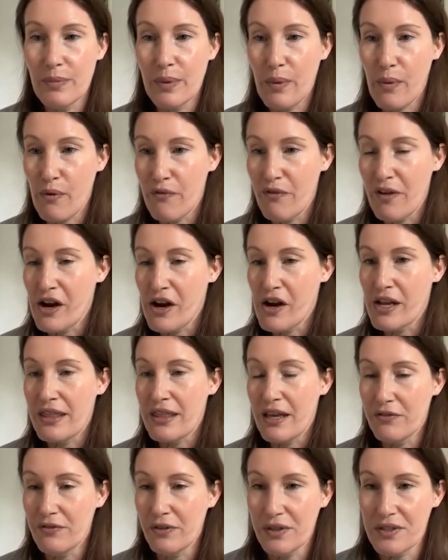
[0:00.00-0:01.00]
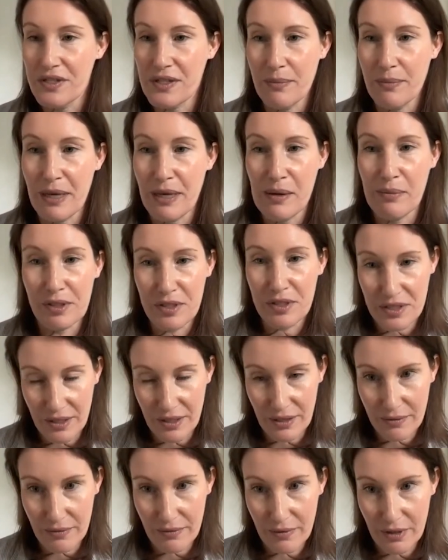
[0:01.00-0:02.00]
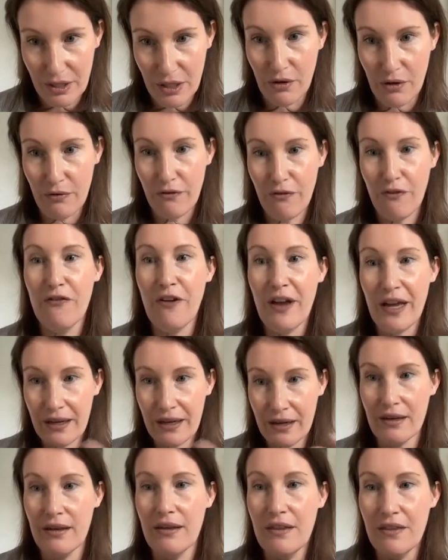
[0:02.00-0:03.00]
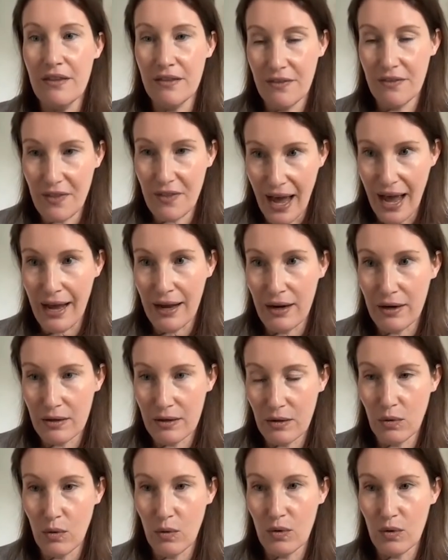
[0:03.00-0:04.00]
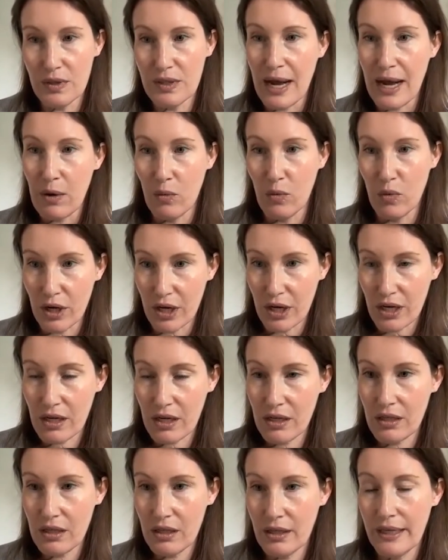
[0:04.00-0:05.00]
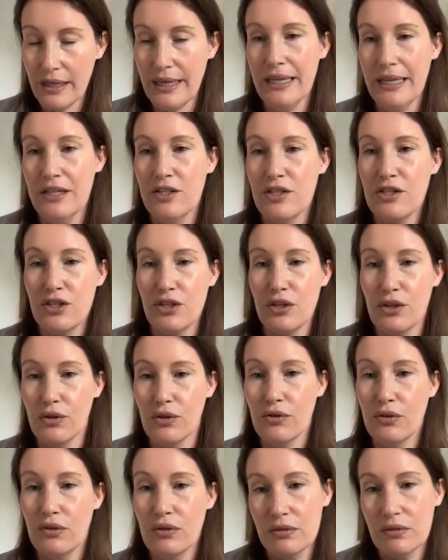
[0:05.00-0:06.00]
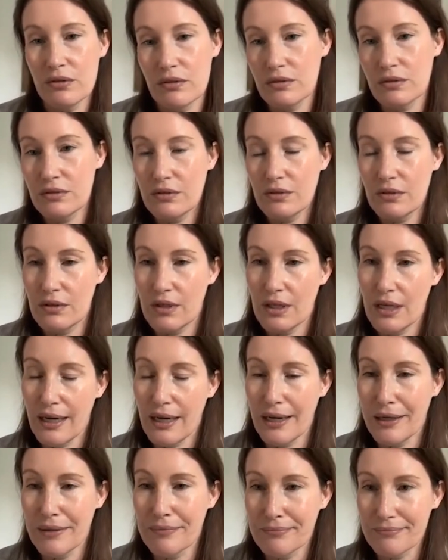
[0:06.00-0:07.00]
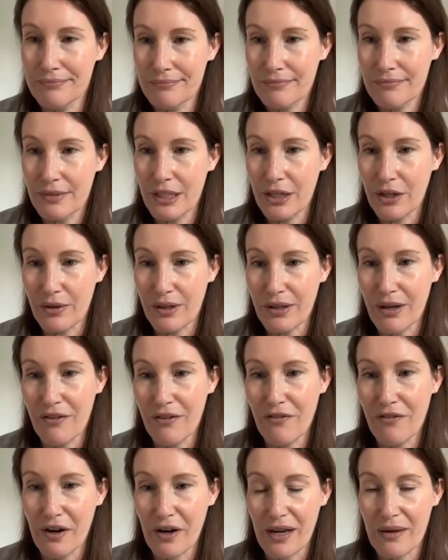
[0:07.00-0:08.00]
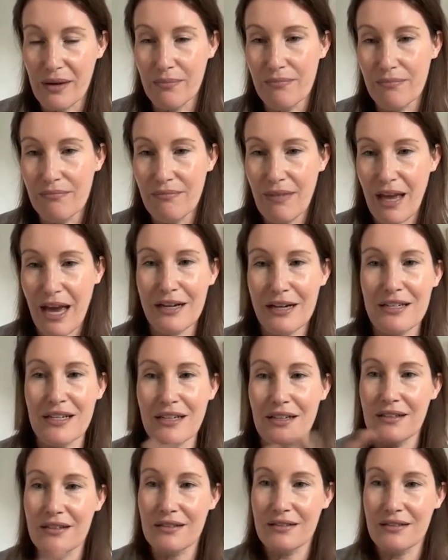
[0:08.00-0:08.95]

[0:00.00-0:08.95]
we were very thankful to be able to, fit that work into, a very hectic